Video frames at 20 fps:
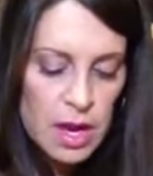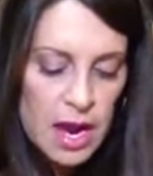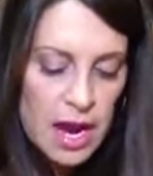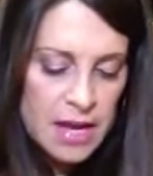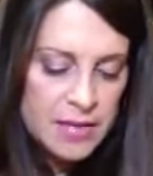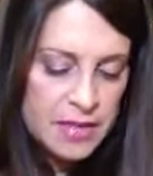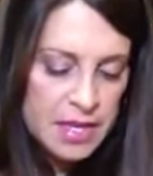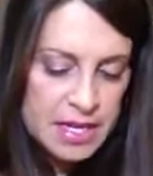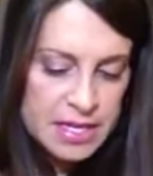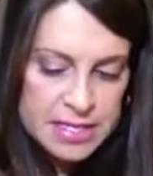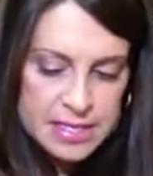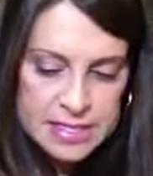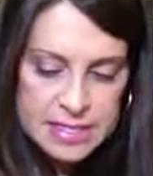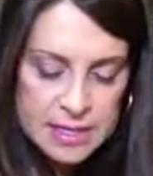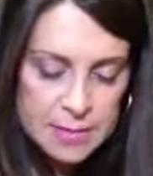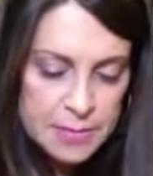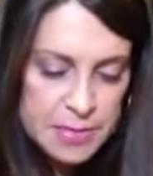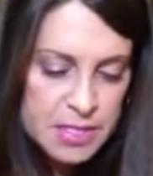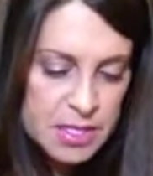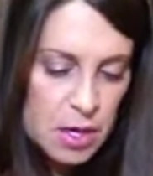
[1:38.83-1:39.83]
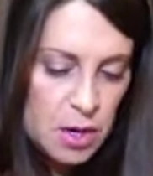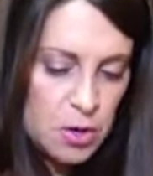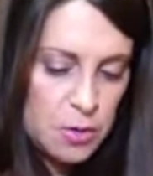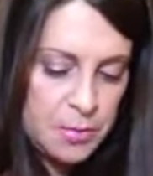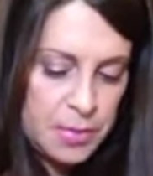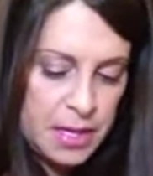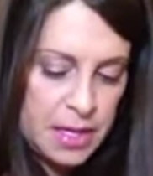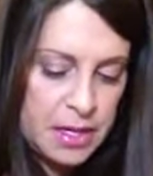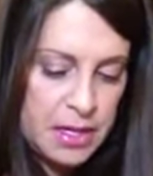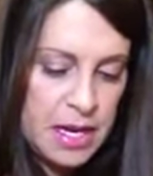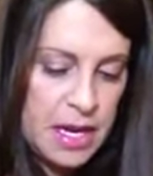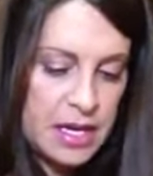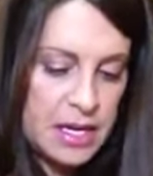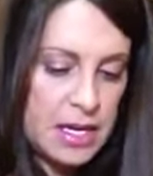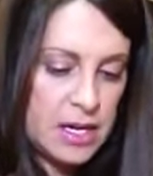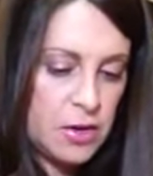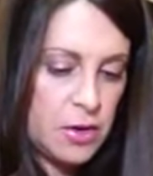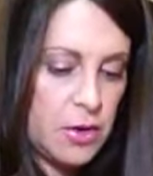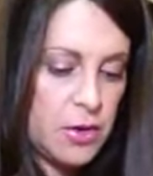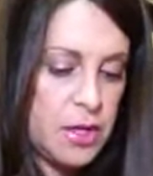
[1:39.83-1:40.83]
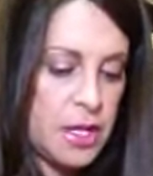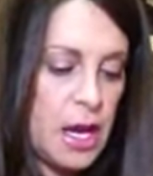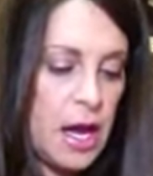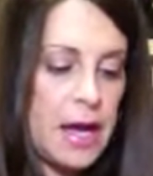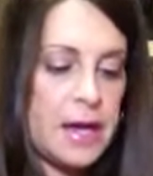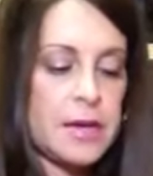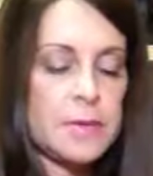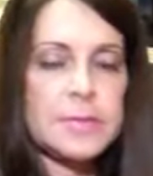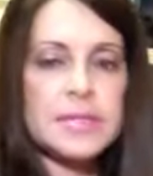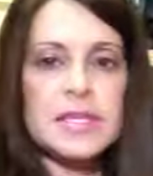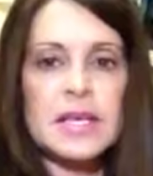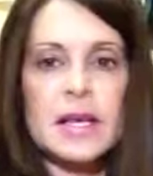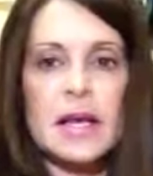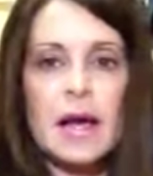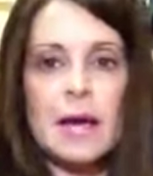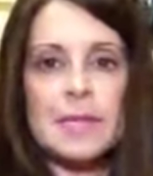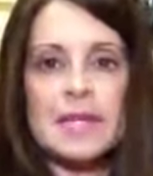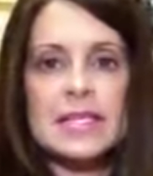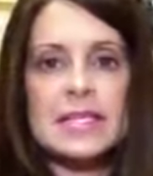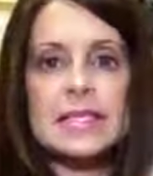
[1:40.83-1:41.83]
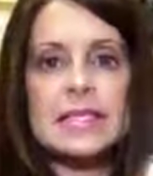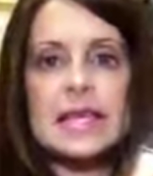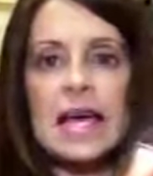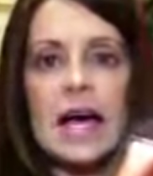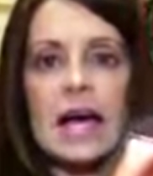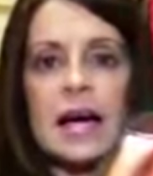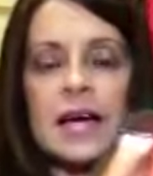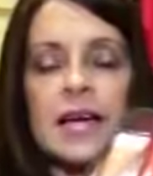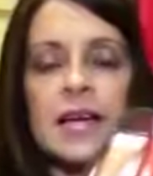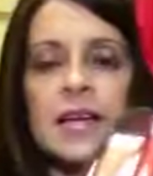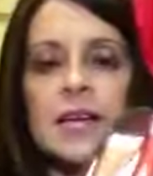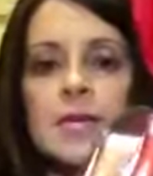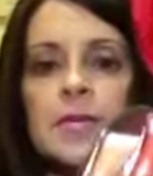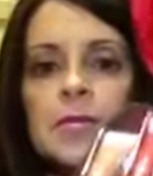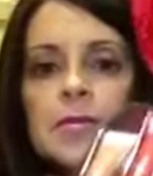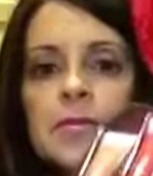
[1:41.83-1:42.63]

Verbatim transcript: and then it zips open, and here are the items that come inside.